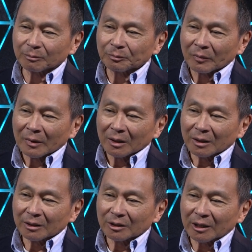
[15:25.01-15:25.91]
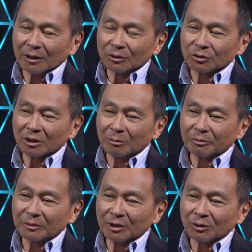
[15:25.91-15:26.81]
Uh, Donald
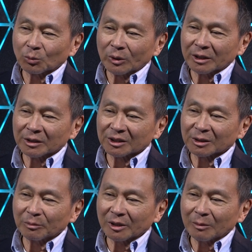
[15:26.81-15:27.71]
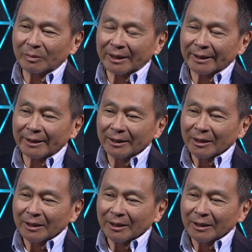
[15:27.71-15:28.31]
Trump didn't win simply by